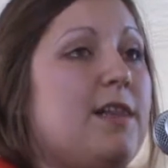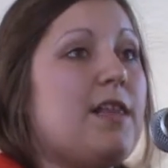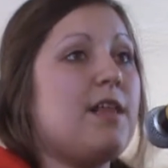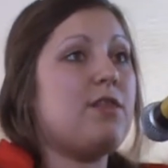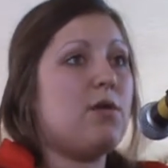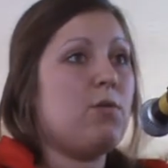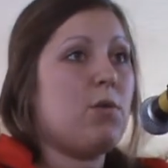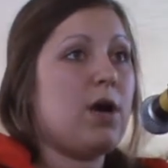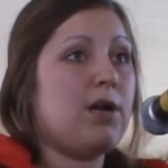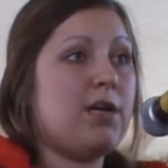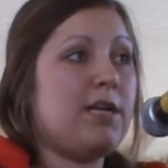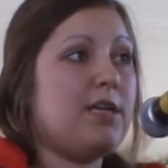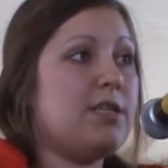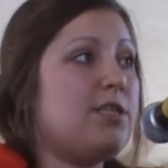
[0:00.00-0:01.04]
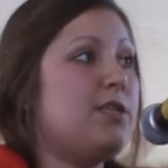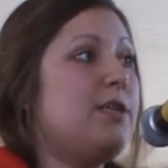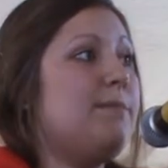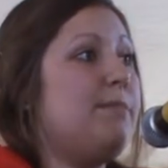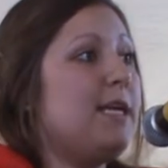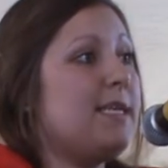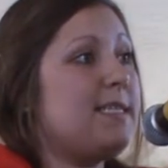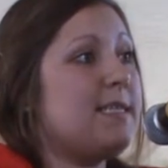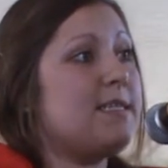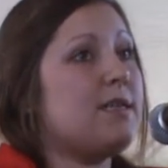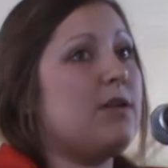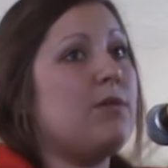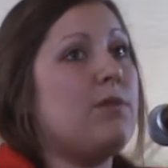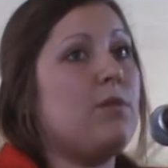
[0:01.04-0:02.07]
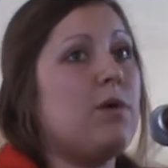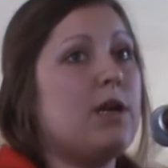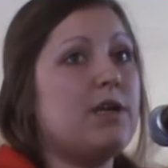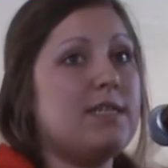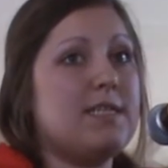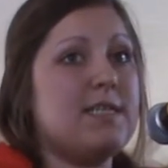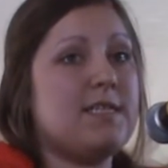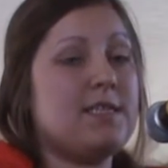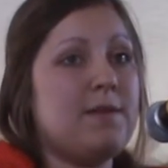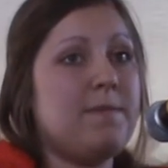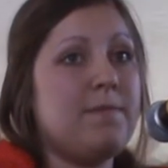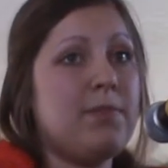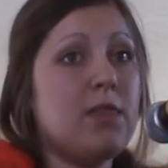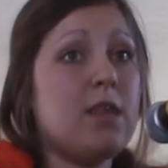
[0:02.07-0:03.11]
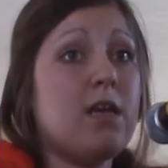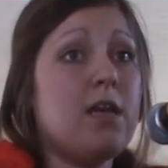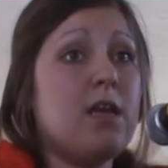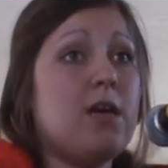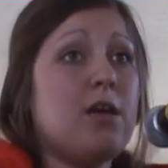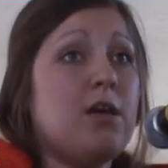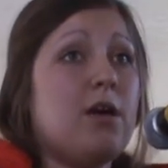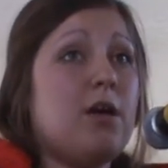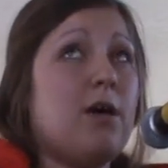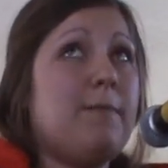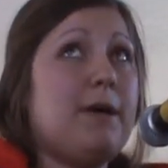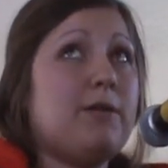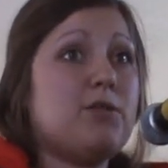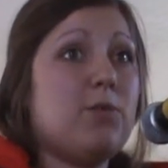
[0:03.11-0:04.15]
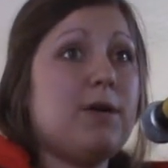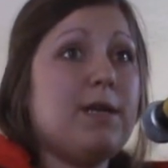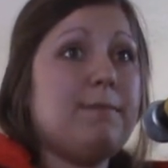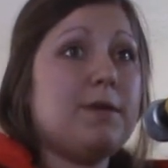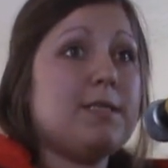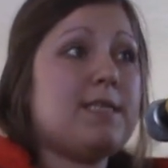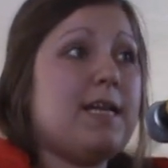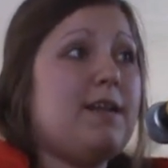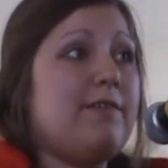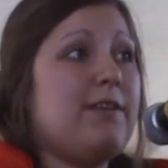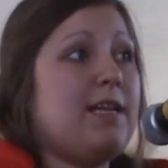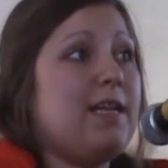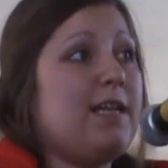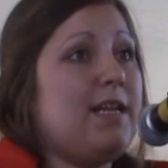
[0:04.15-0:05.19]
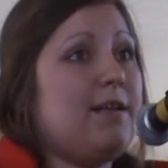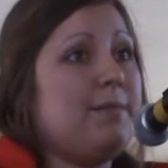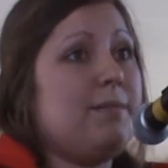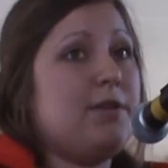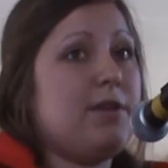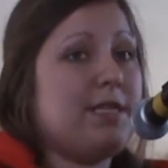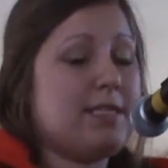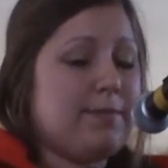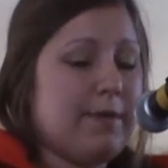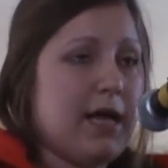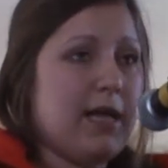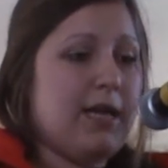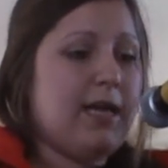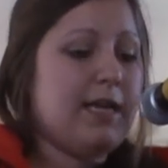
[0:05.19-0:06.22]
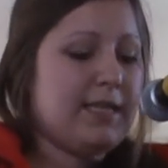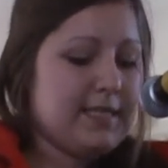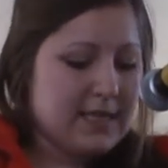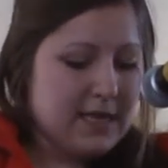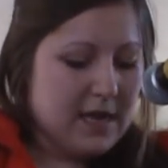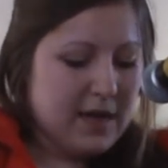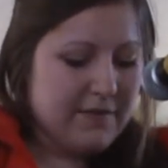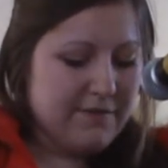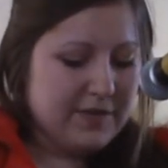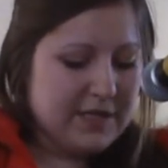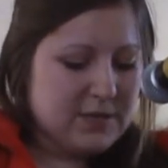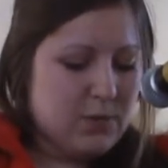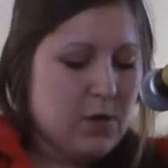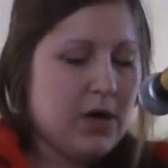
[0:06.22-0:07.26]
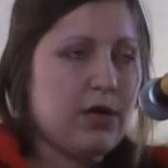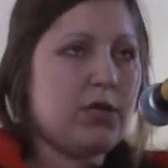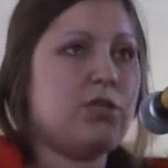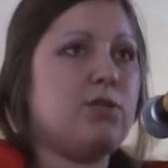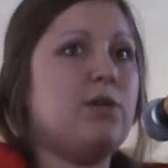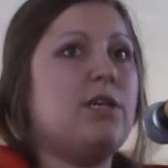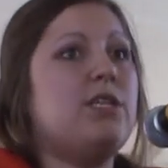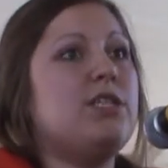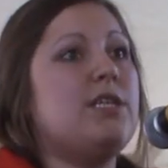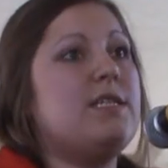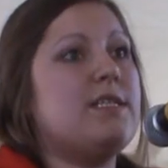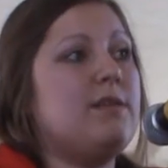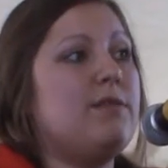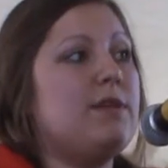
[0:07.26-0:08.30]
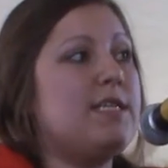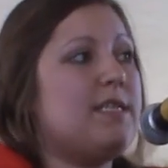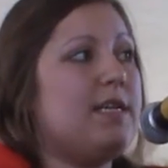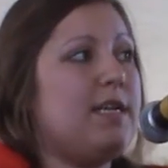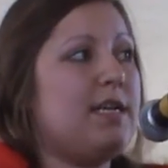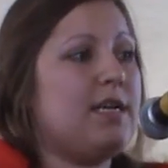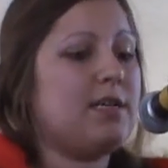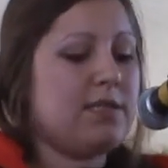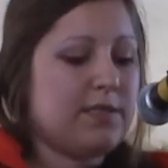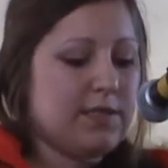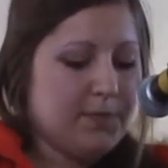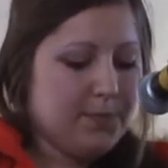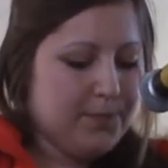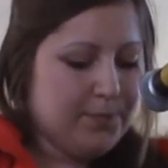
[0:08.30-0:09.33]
that the water industry places on the water system, about 20% of Canadian municipalities have faced water shortages in recent years.